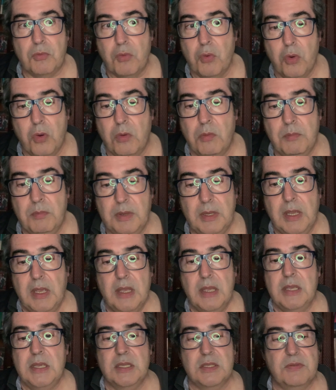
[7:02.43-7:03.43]
room
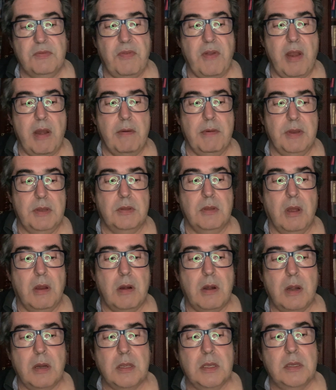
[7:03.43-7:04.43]
is very
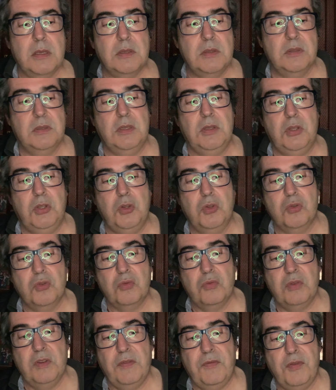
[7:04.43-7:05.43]
dark,
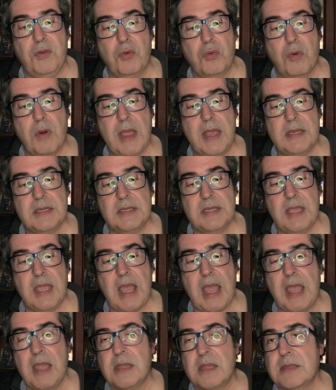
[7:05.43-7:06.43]
if you raise the
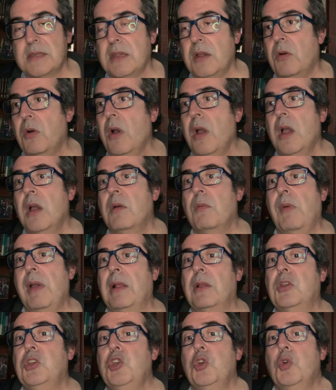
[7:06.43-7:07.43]
ISO,
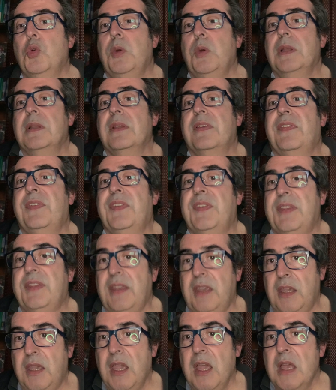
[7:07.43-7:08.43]
well, you will
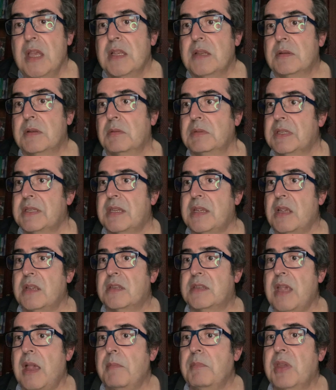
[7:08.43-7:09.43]
see.
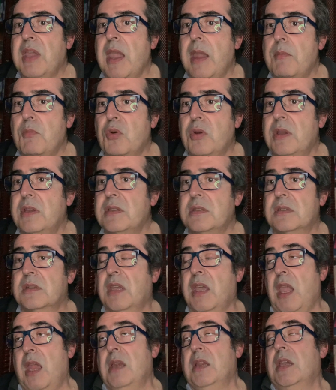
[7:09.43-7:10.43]
Some cameras
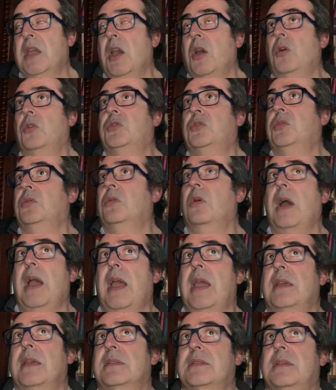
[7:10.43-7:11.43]
can go to
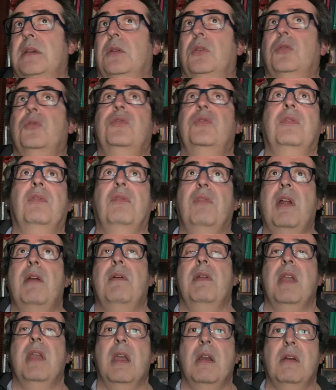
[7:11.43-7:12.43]
ISOs
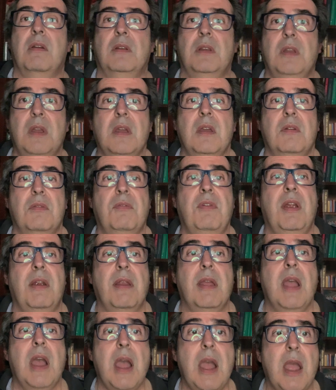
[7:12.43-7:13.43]

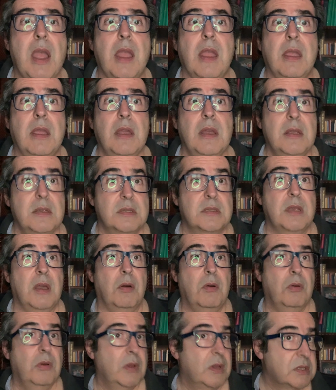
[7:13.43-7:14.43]
very high,
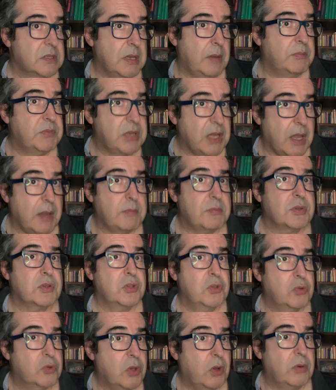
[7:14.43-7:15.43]
so sometimes
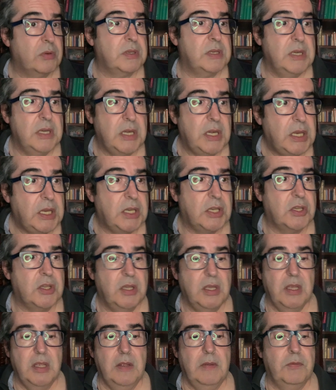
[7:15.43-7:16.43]
you don't need
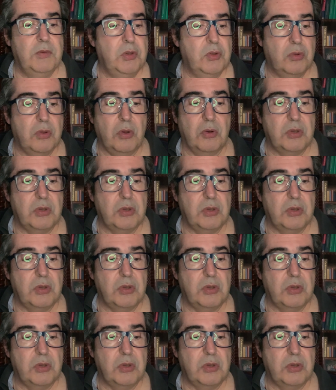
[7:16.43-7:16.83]
to